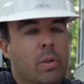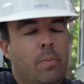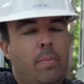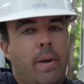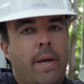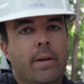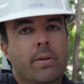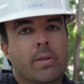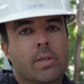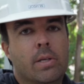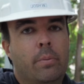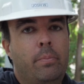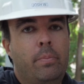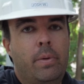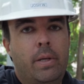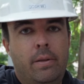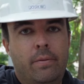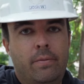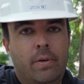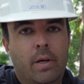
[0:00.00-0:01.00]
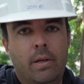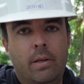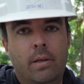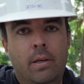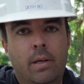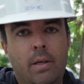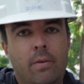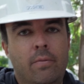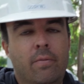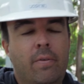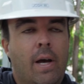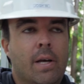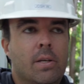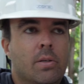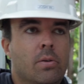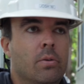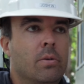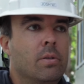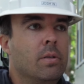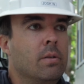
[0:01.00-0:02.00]
the panels up and they've got hidden
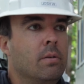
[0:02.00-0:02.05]
fasteners,